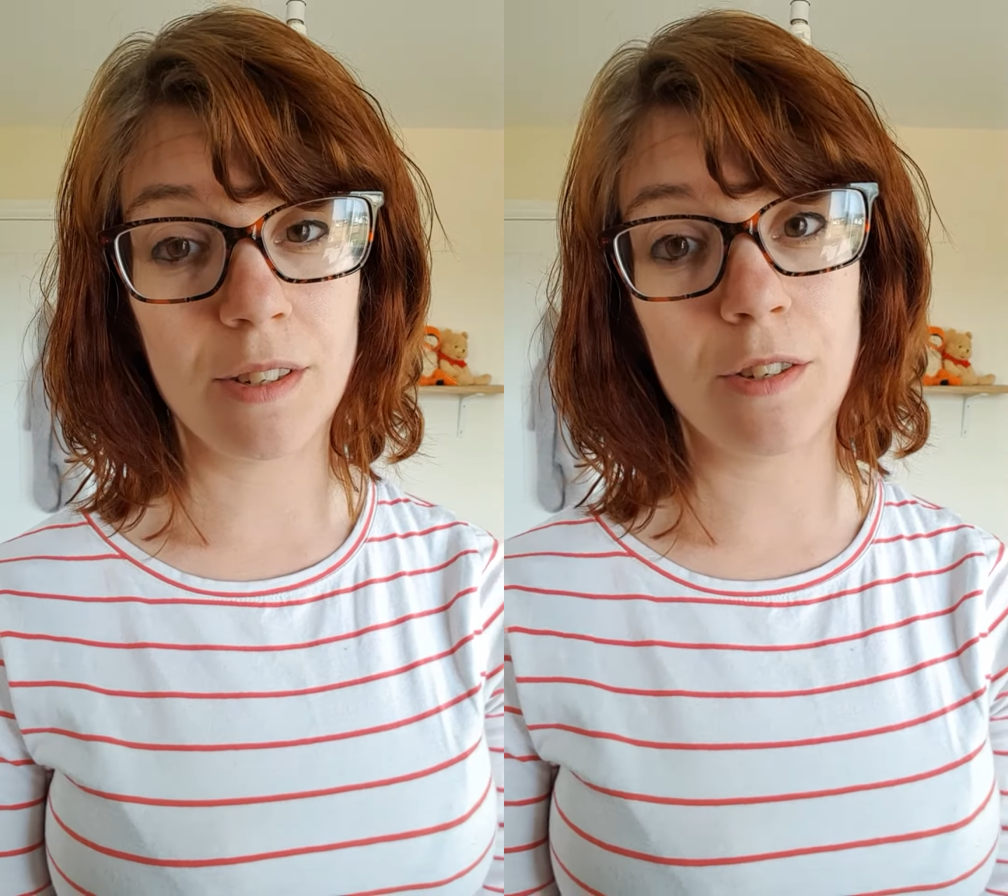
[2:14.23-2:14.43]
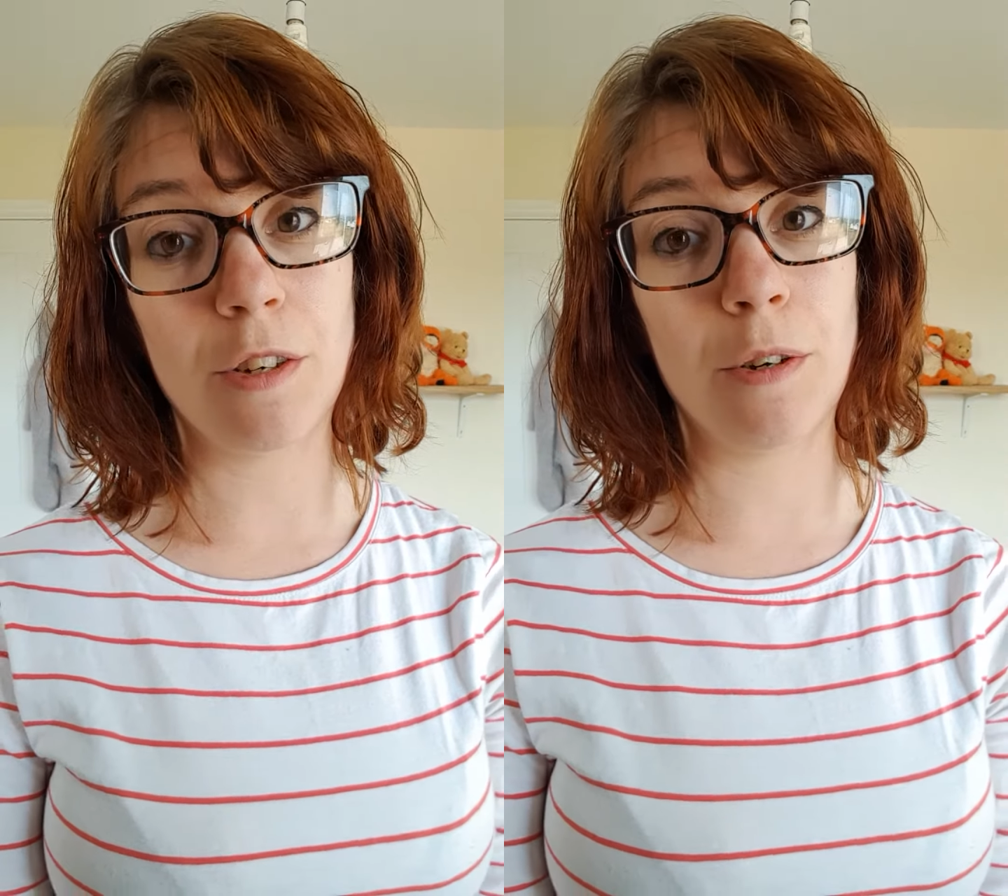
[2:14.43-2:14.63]

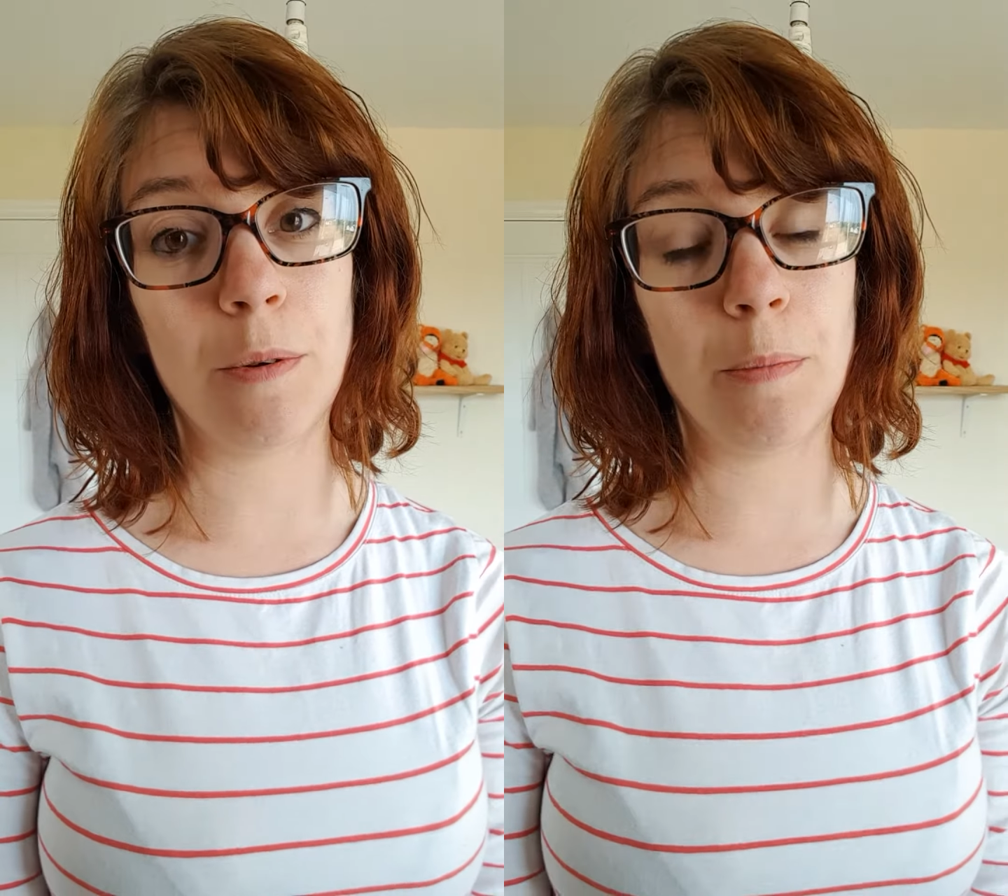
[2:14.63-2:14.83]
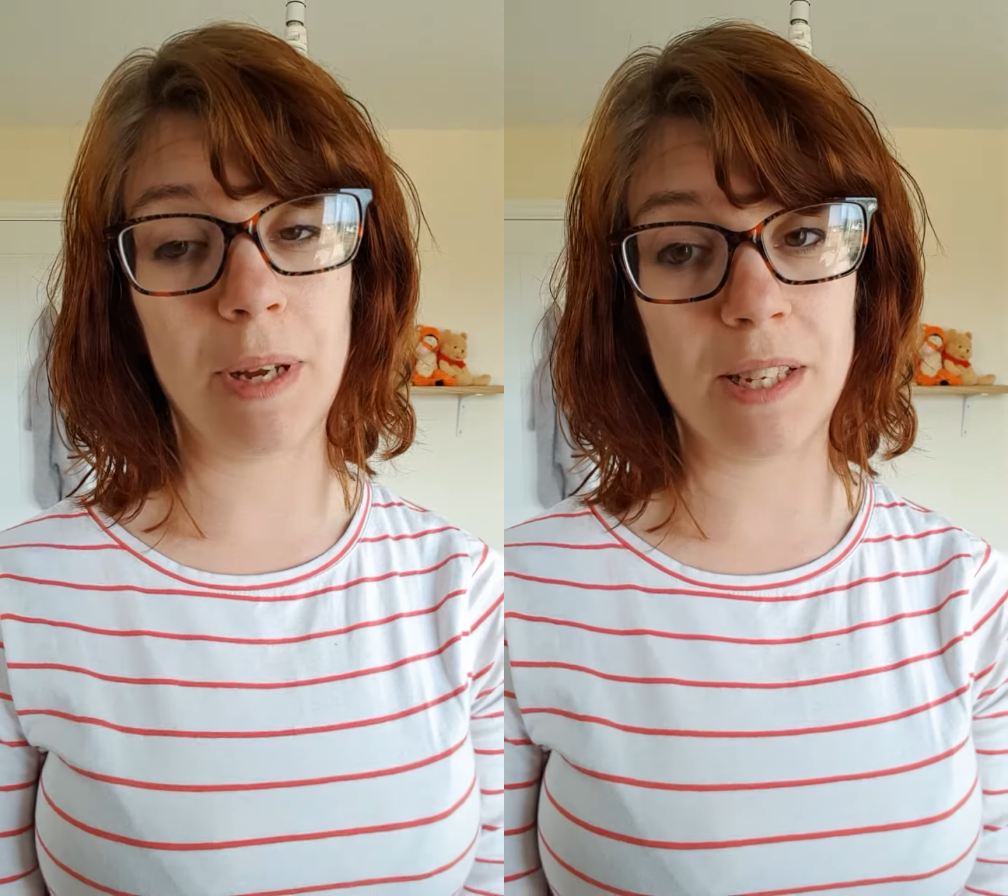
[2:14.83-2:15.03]

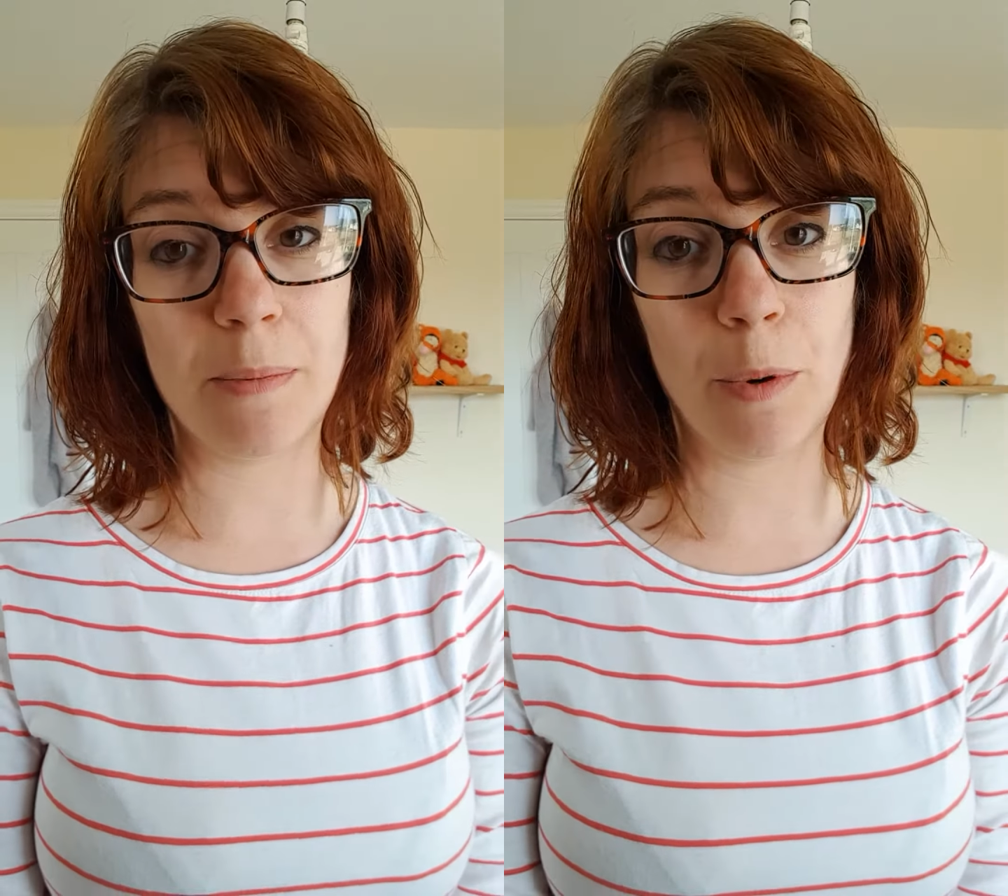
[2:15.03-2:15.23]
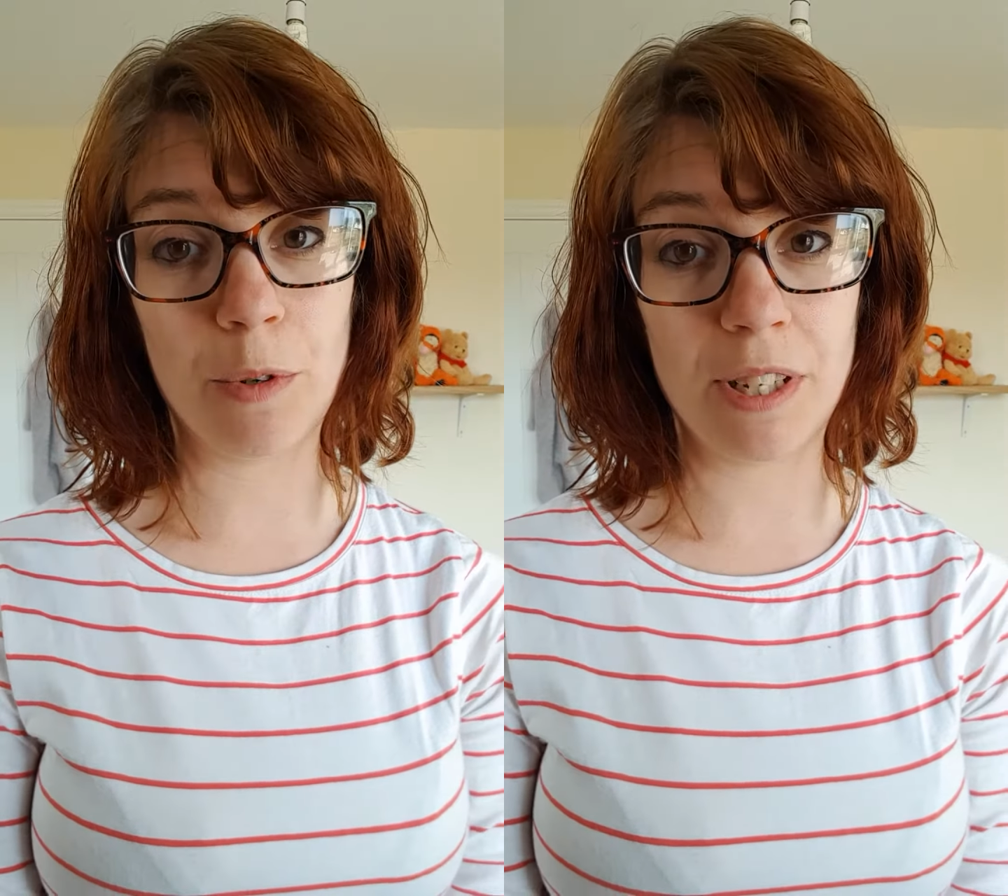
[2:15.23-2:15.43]
to be
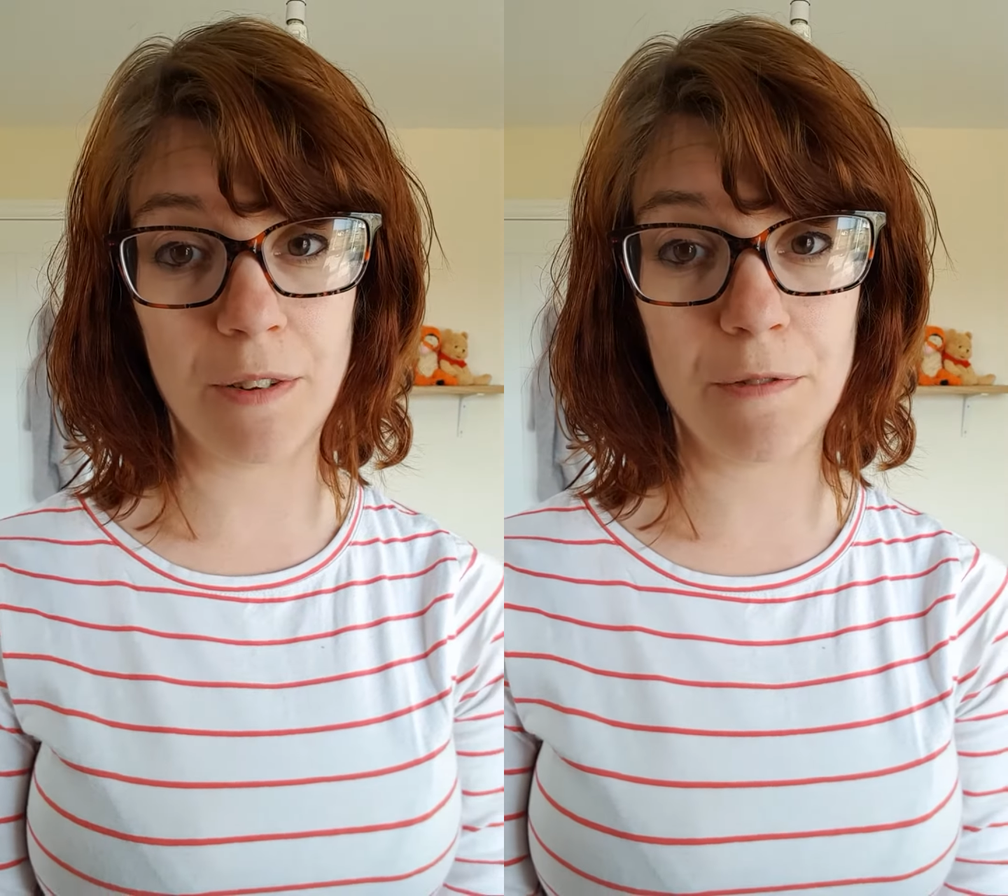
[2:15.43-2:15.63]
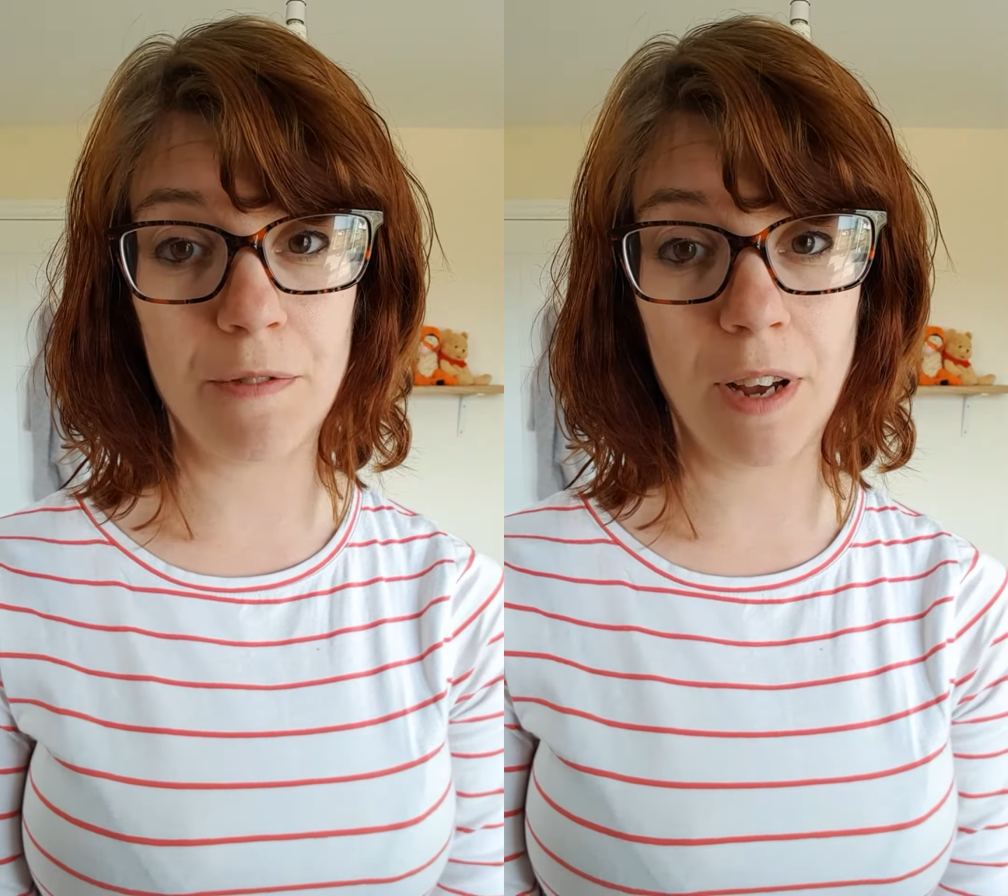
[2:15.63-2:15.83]

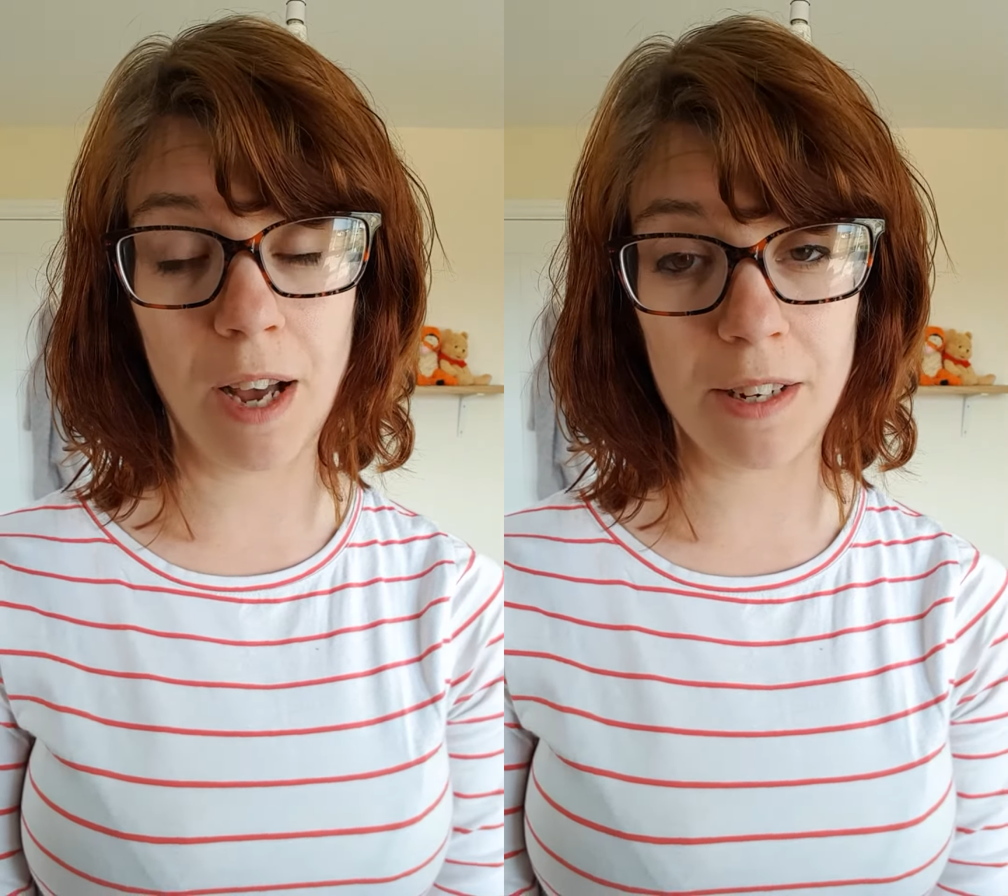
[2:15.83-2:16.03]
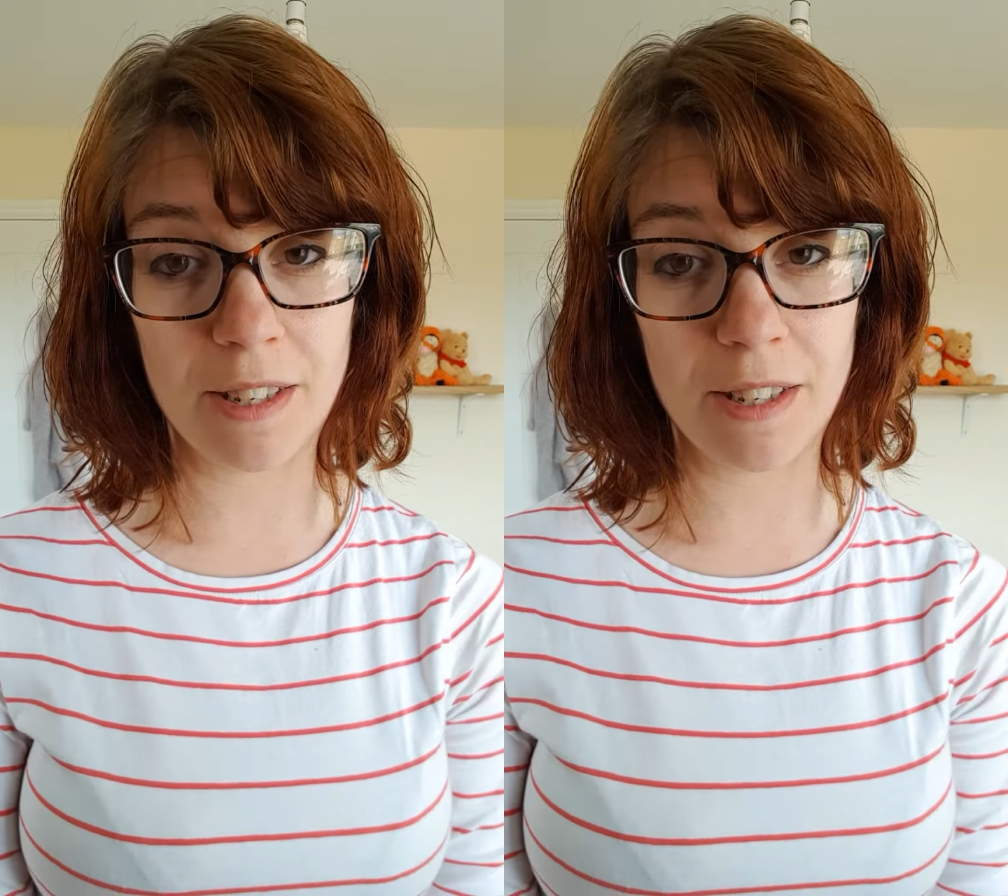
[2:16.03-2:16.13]
supportive uh,